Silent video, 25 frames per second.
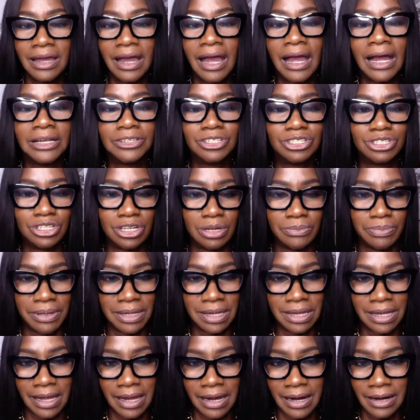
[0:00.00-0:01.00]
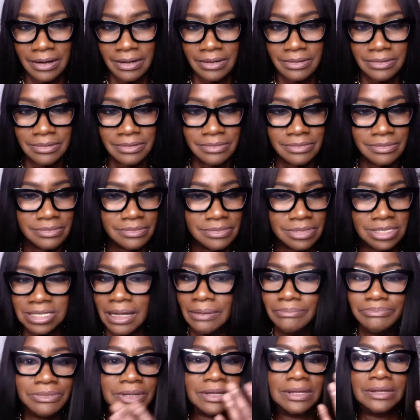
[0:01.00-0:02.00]
I should have been there.
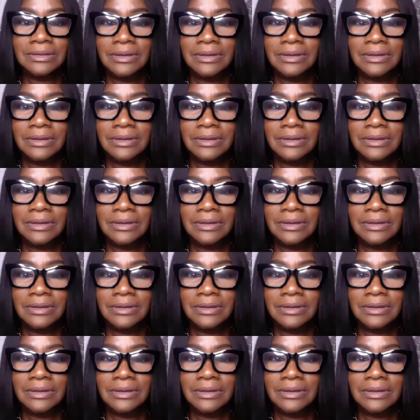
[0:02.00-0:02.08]
Something.